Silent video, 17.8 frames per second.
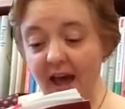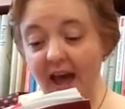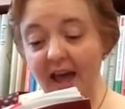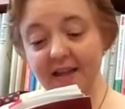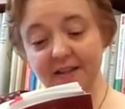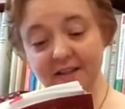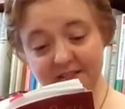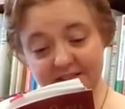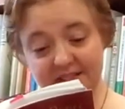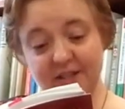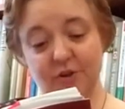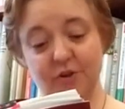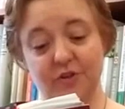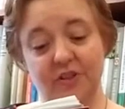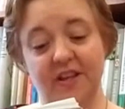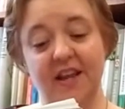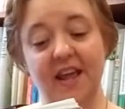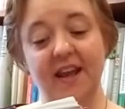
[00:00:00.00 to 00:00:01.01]
and
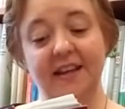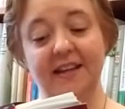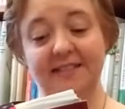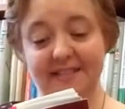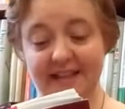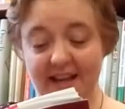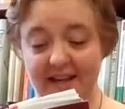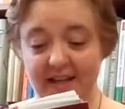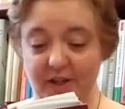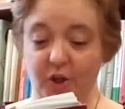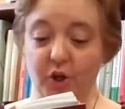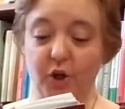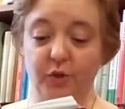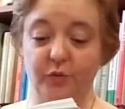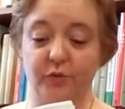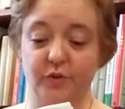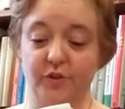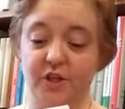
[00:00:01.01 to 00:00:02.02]
consider that any debt
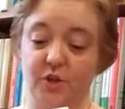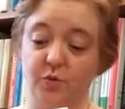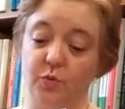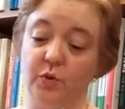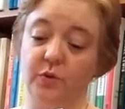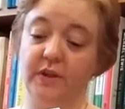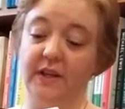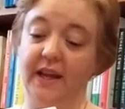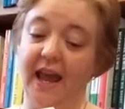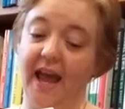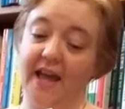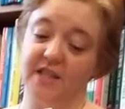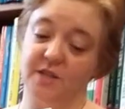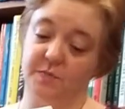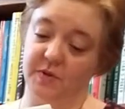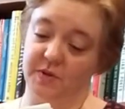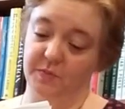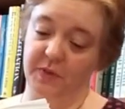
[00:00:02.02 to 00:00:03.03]
incurred for such wounding
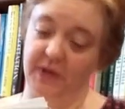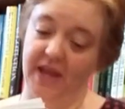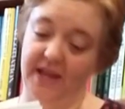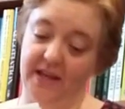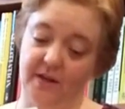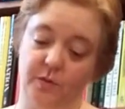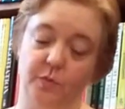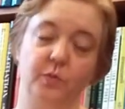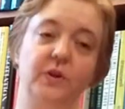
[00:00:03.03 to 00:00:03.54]
has been paid